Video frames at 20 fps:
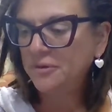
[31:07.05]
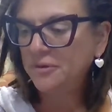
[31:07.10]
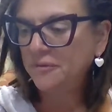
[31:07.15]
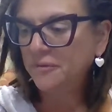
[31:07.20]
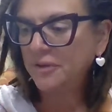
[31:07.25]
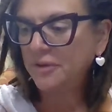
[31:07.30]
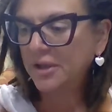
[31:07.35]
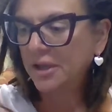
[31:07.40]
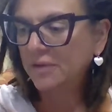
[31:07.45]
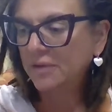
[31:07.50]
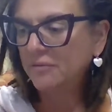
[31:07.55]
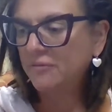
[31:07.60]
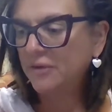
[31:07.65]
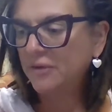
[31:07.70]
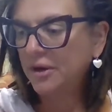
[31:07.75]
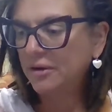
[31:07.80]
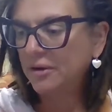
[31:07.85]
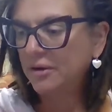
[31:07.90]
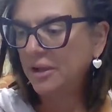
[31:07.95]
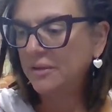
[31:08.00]
after this
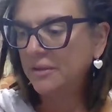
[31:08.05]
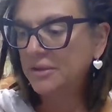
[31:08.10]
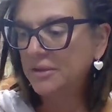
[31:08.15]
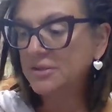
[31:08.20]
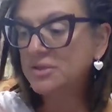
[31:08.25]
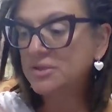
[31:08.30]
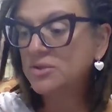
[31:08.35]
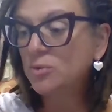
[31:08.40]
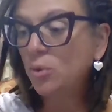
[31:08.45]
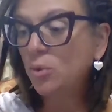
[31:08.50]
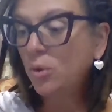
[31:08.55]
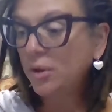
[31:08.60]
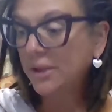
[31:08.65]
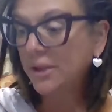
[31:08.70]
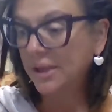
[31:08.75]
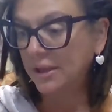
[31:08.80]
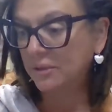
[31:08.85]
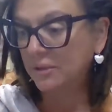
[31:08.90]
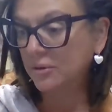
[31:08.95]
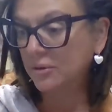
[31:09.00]
beautiful King Freyr
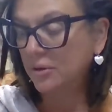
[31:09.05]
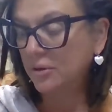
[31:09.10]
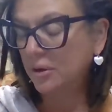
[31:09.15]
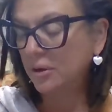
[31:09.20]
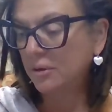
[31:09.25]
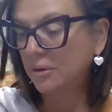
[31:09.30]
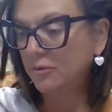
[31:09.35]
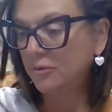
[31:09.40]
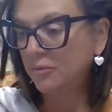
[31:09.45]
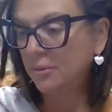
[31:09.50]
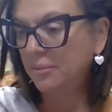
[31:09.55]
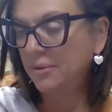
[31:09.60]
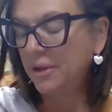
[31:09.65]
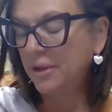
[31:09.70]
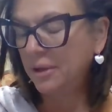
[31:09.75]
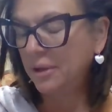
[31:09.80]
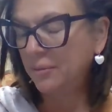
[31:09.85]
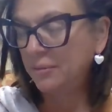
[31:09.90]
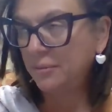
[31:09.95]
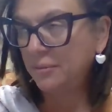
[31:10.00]
and the Soul Kin
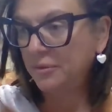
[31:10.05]
card.